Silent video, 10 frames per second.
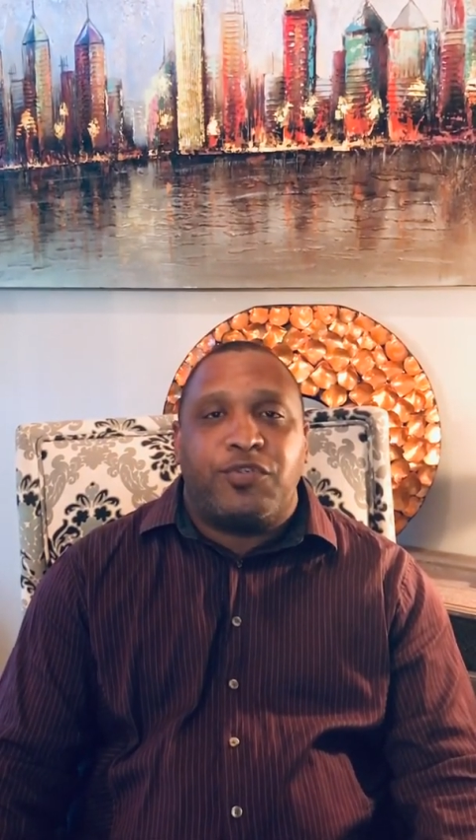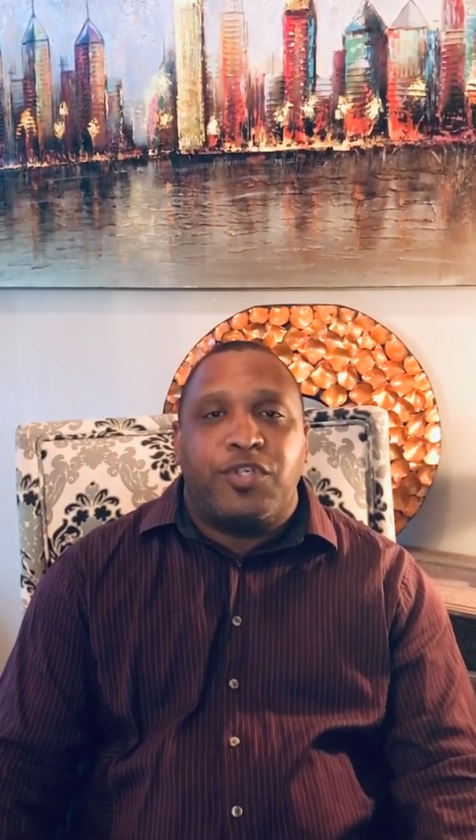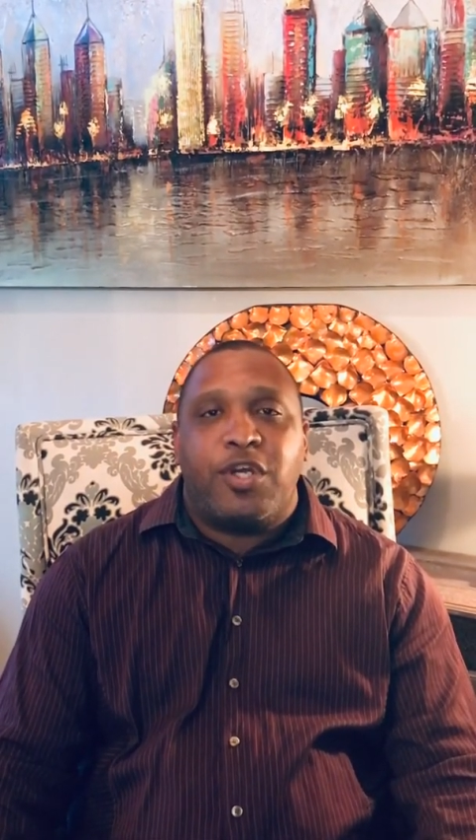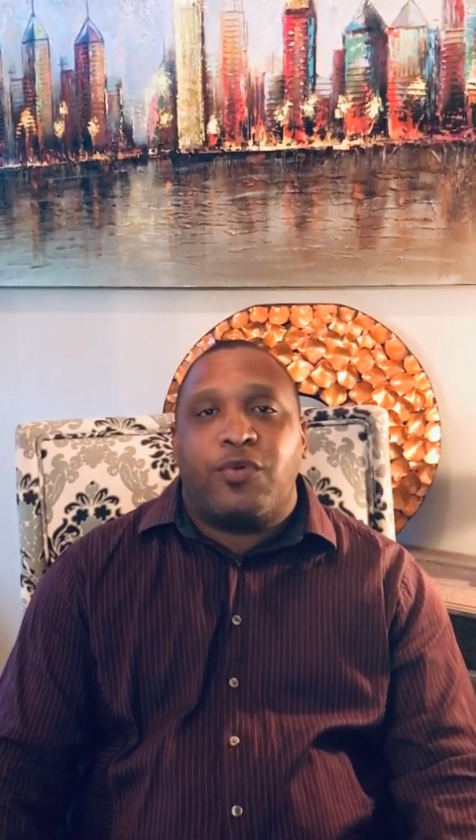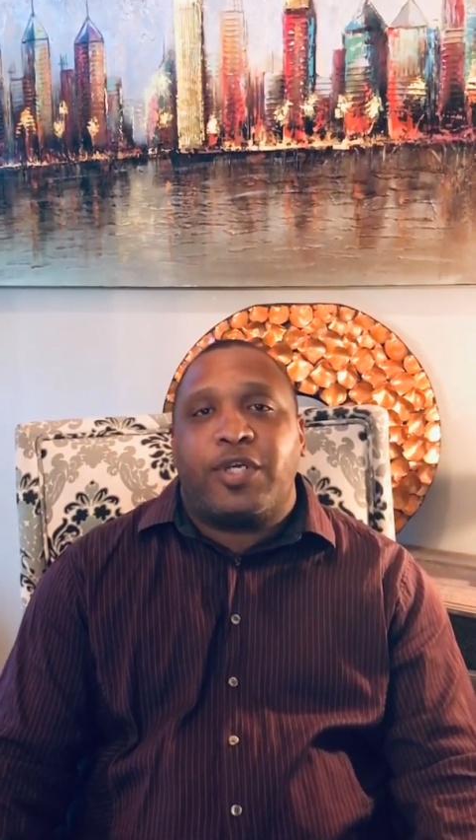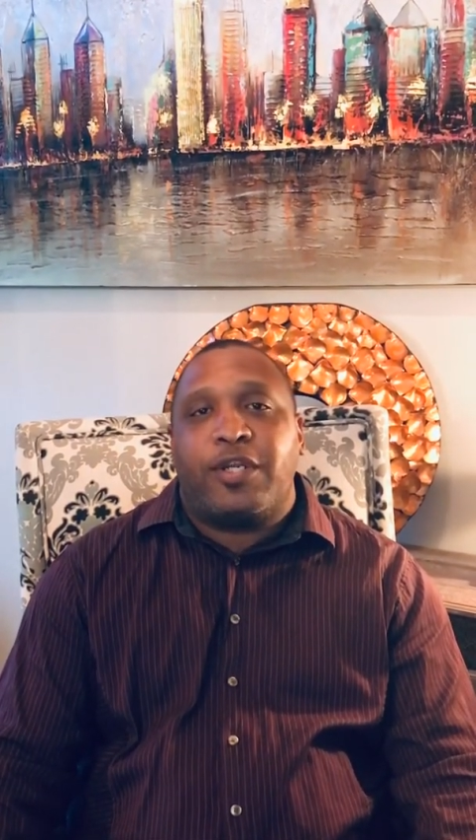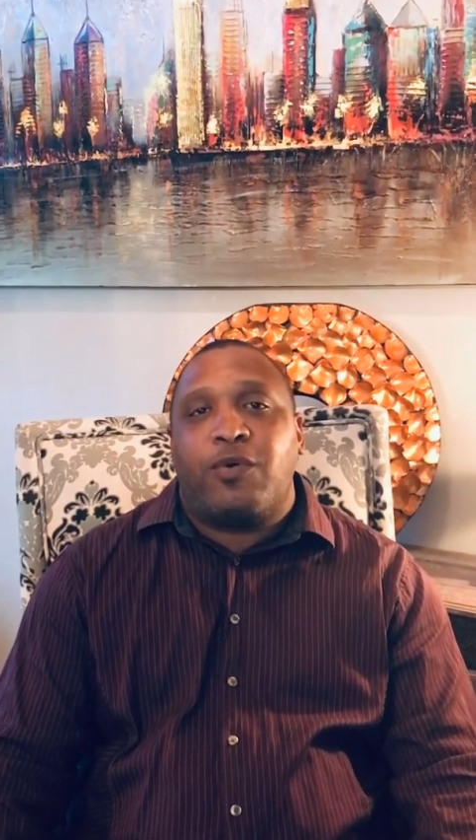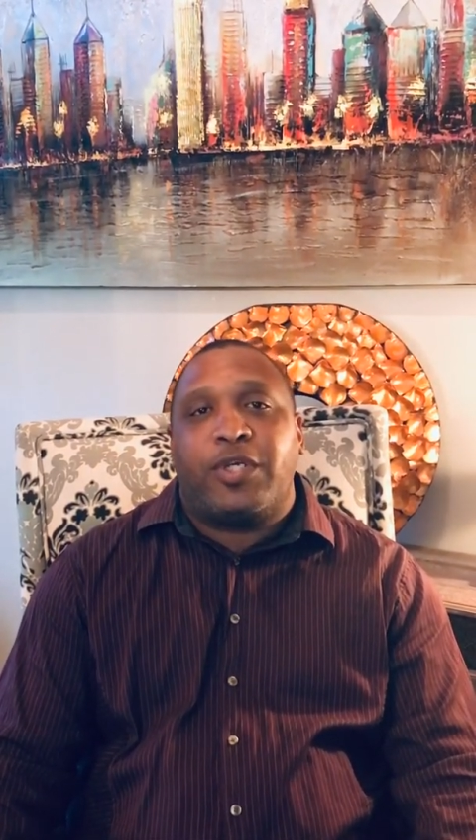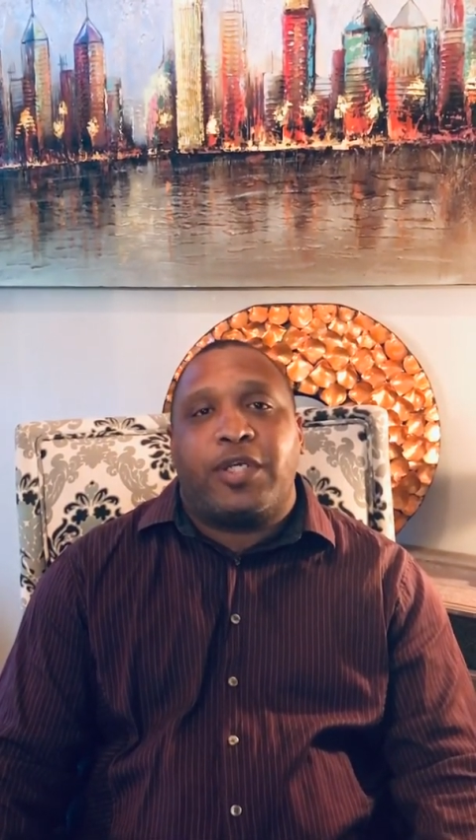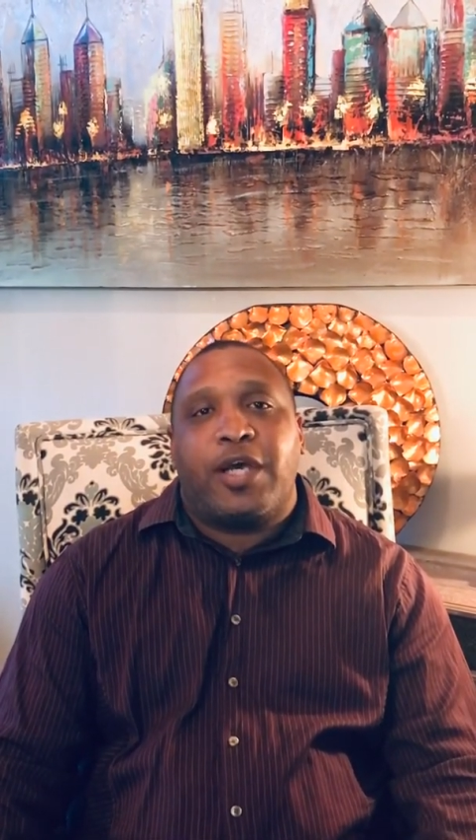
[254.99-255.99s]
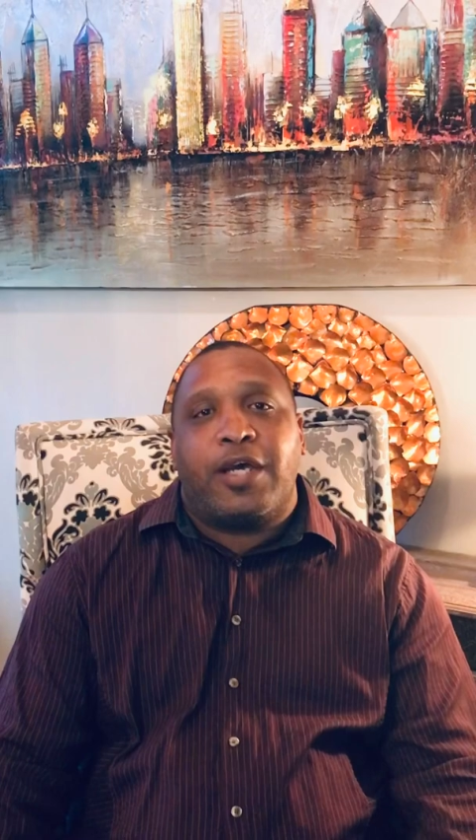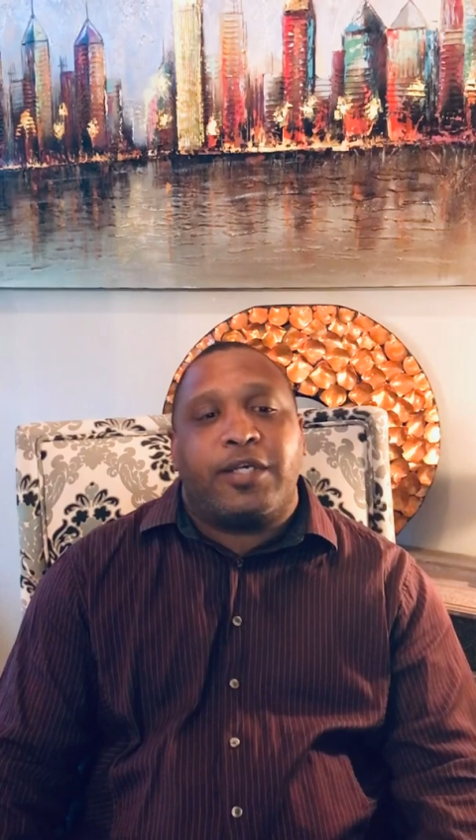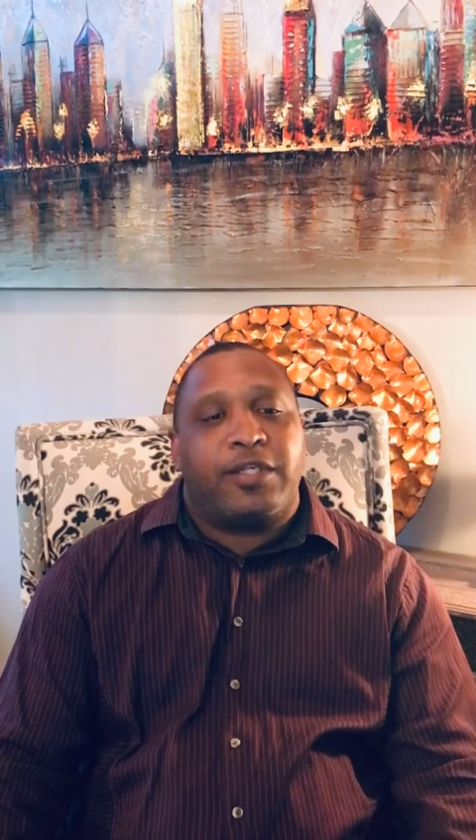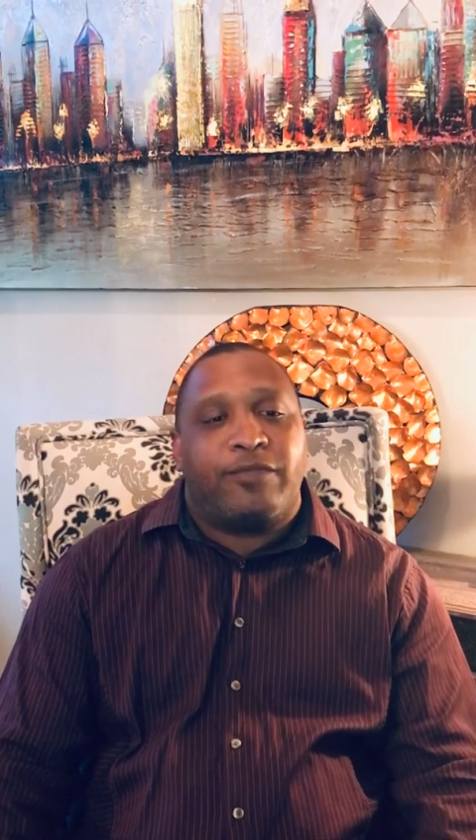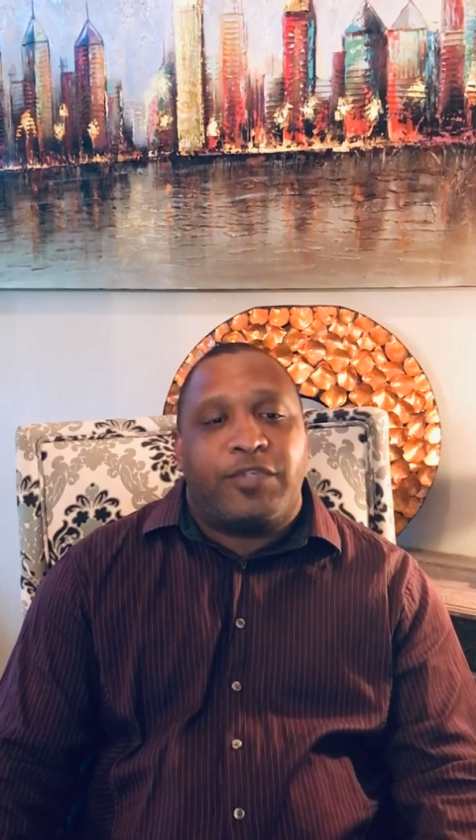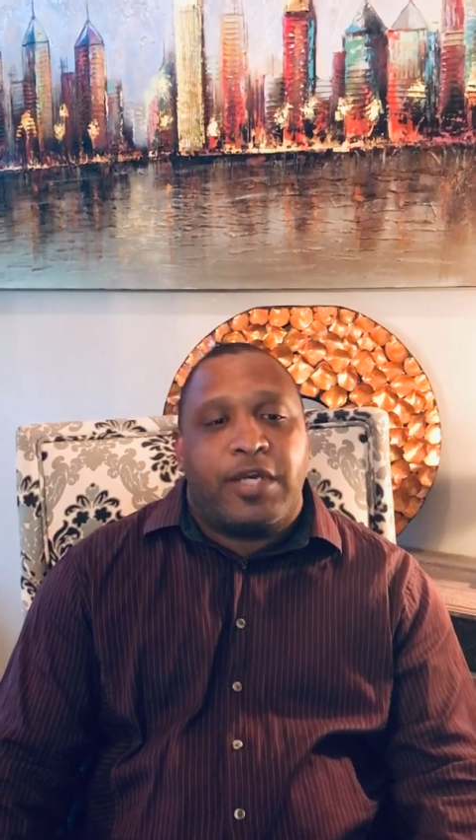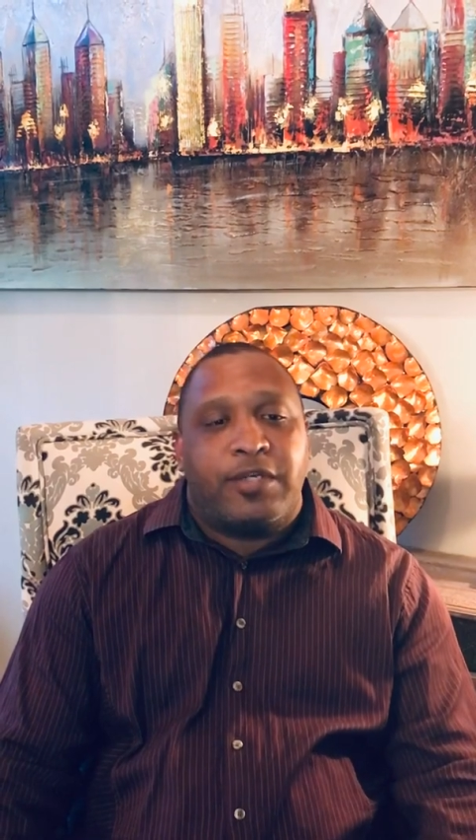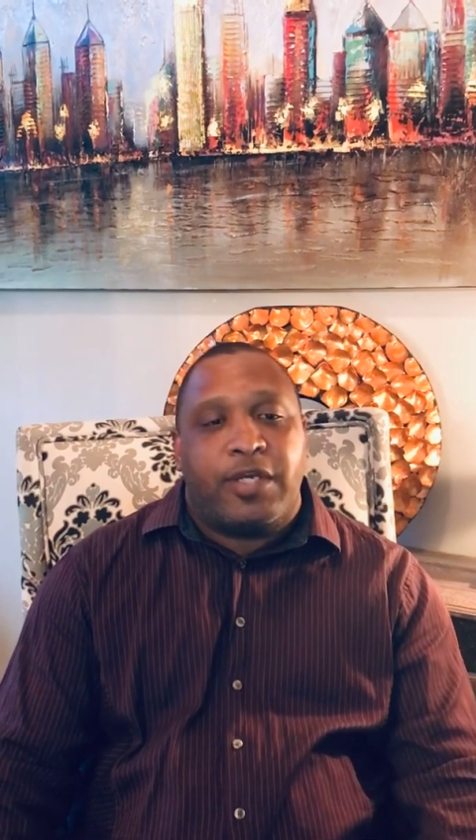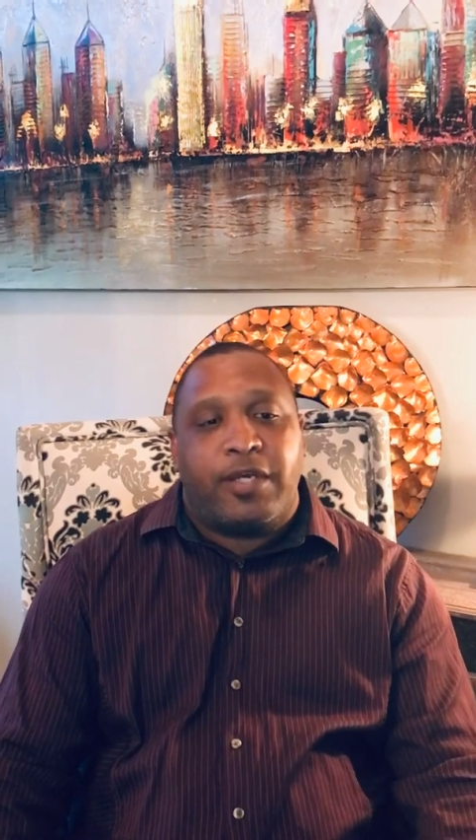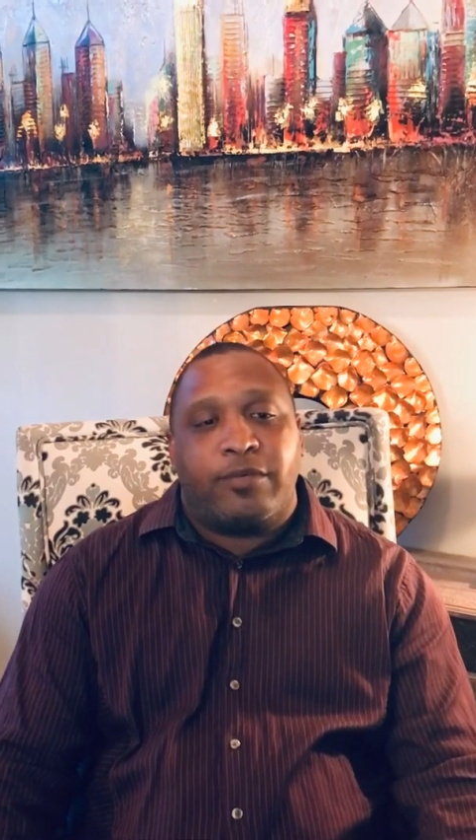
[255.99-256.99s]
know that only God could have
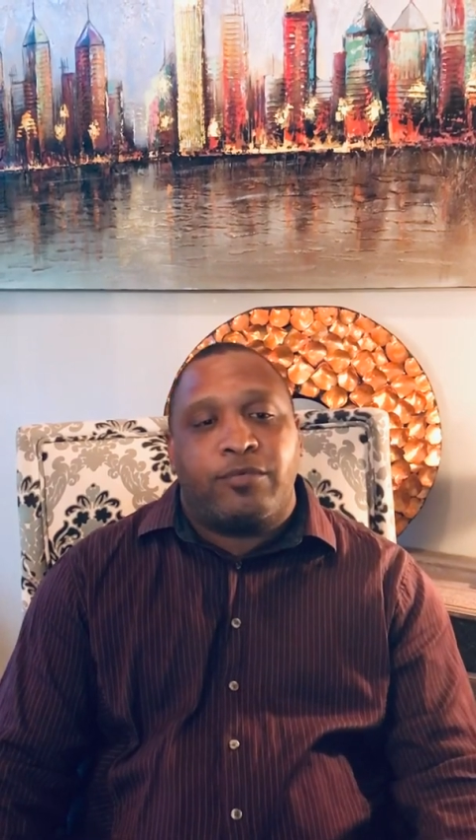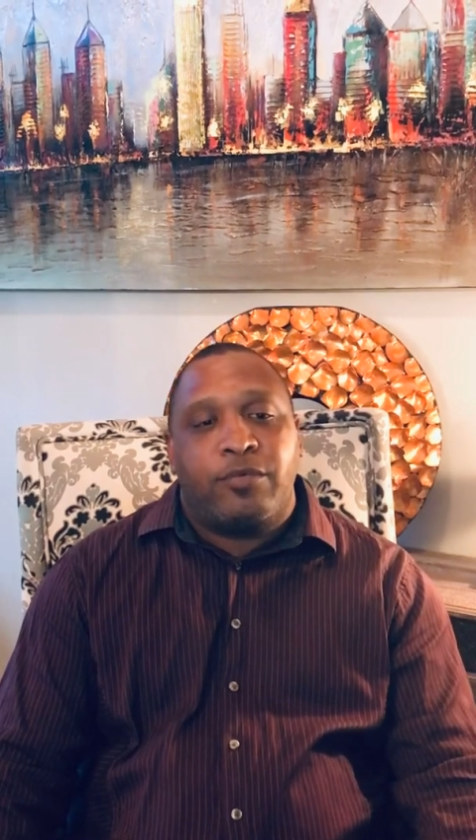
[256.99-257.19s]
done that.